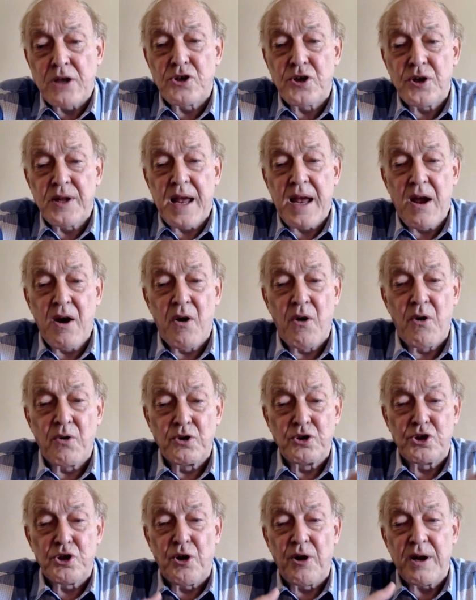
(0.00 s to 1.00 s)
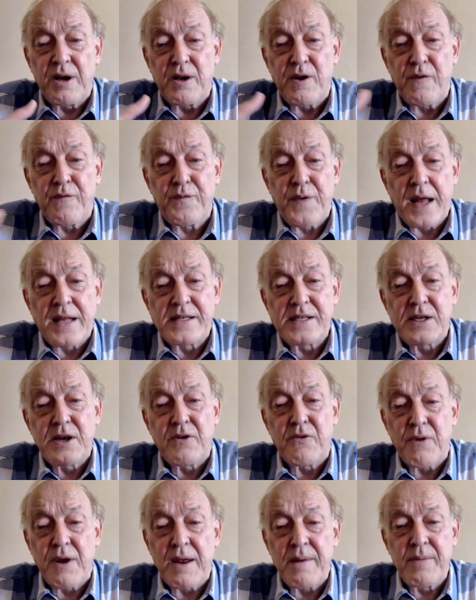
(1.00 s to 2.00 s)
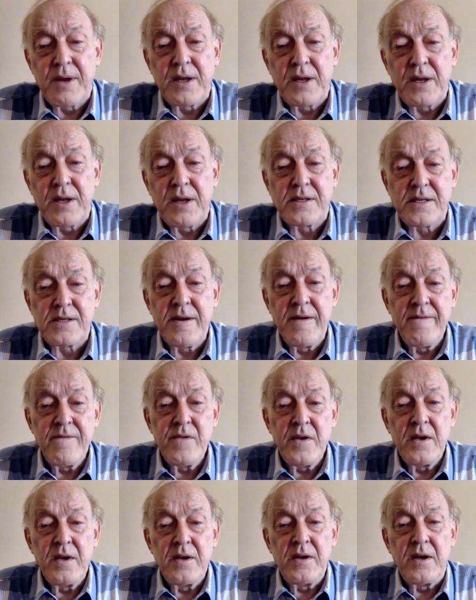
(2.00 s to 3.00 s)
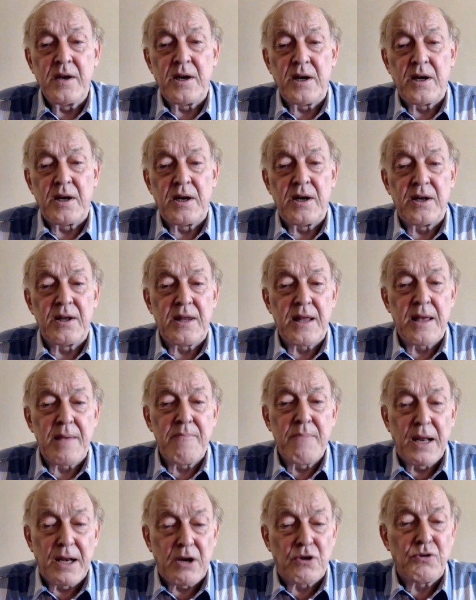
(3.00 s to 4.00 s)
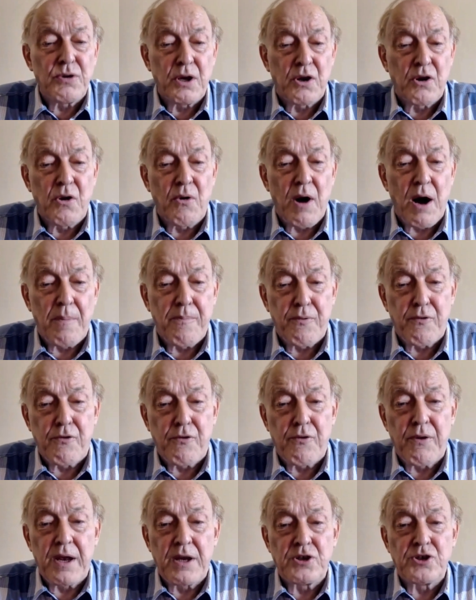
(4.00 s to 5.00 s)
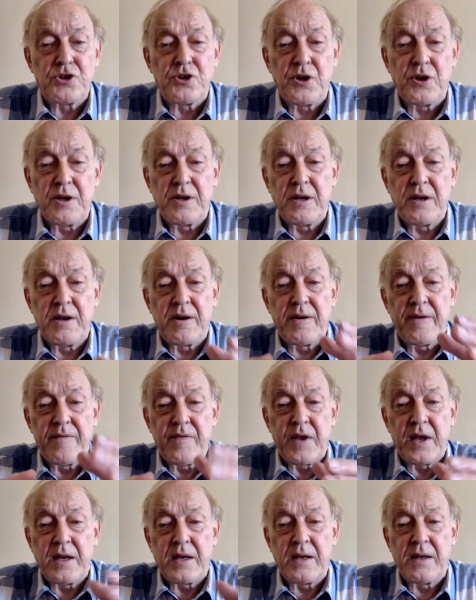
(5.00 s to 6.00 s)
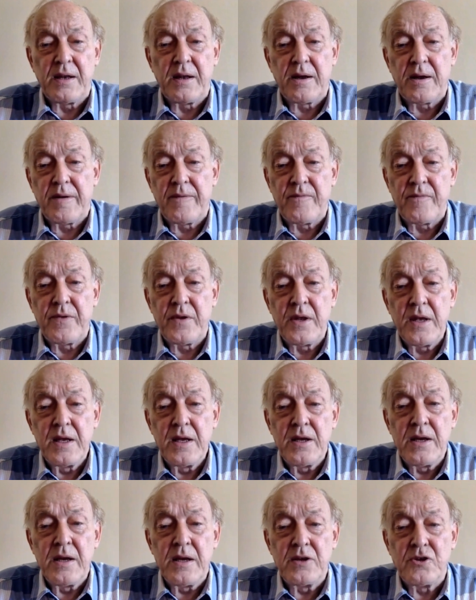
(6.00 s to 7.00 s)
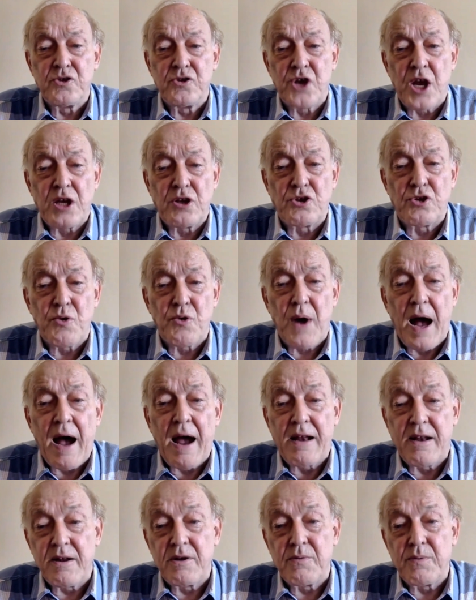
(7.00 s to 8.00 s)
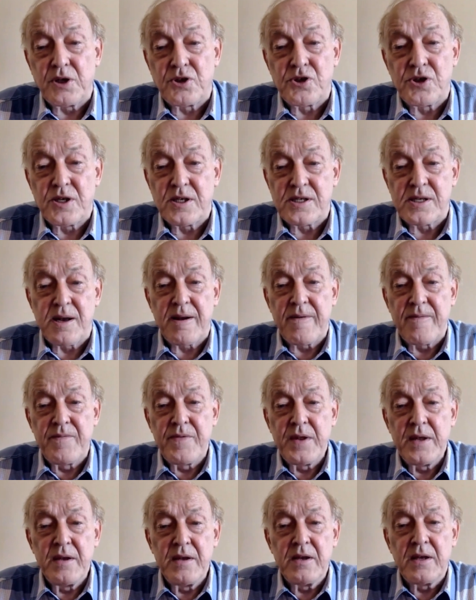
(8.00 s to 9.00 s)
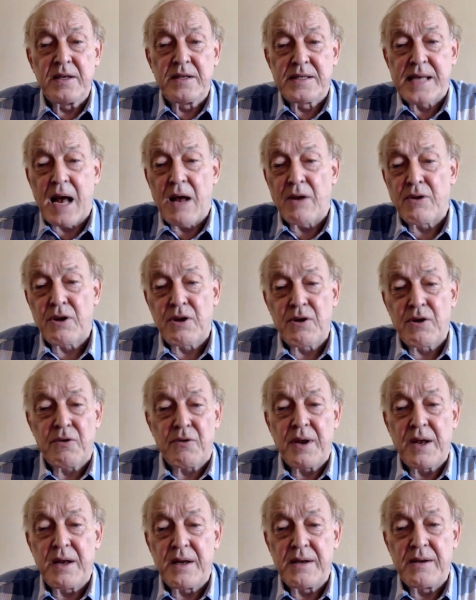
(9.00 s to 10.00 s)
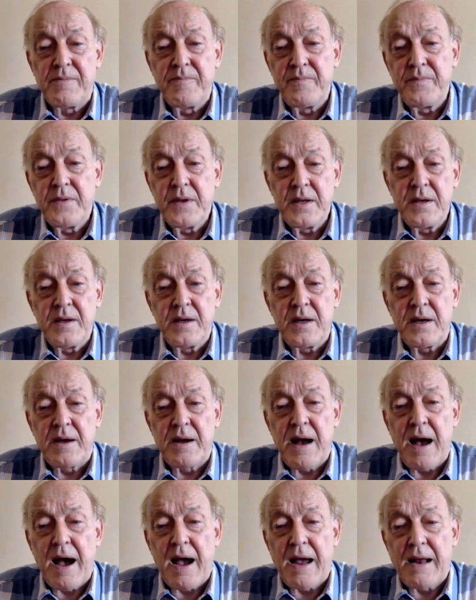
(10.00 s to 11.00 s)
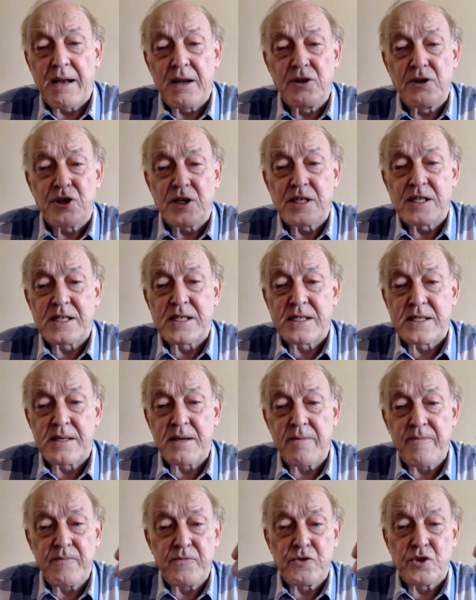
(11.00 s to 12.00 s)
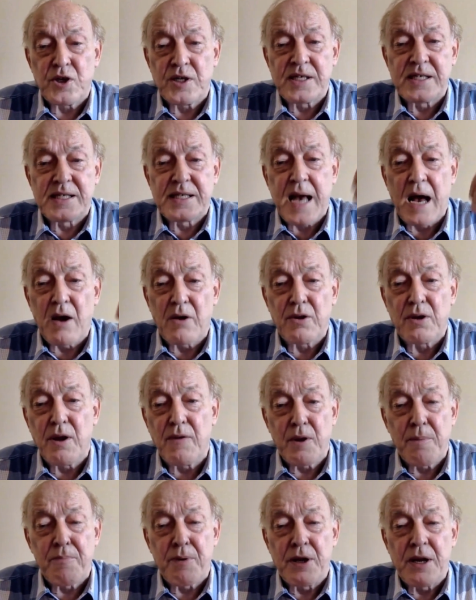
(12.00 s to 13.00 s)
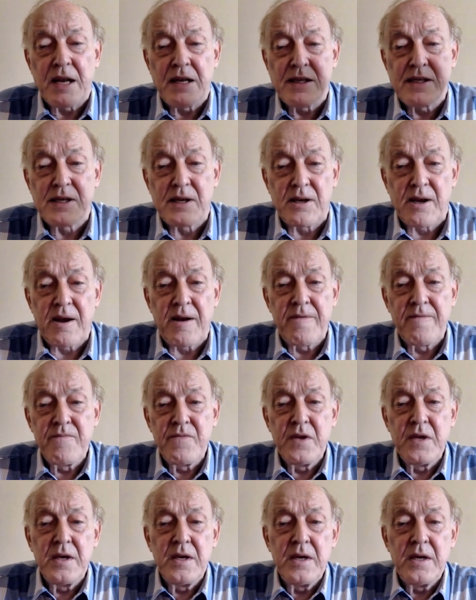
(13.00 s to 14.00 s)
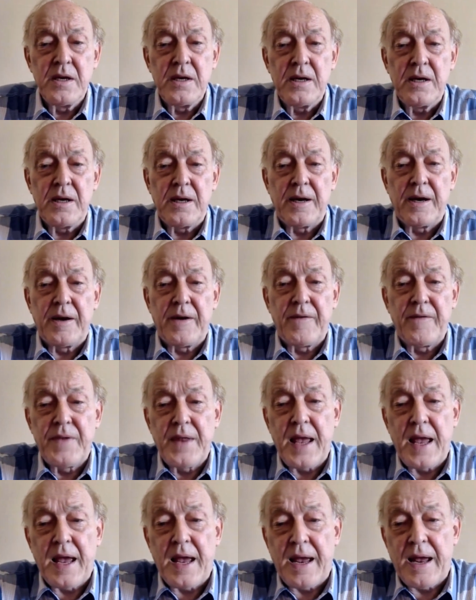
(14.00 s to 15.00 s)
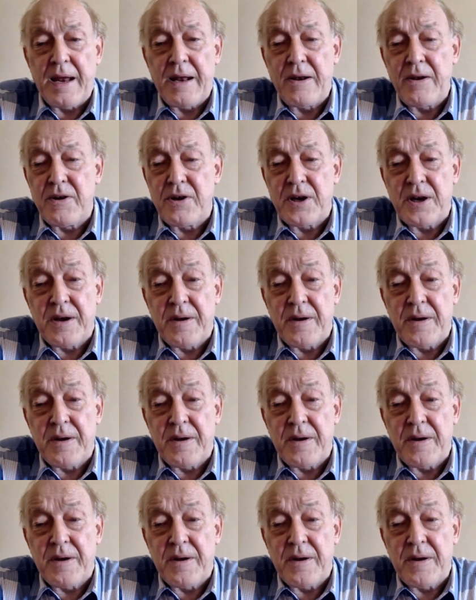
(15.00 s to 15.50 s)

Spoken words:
their own joint defense agreements, their military cooperation in Jeju Island, which is a South Korean island just south of the peninsula. And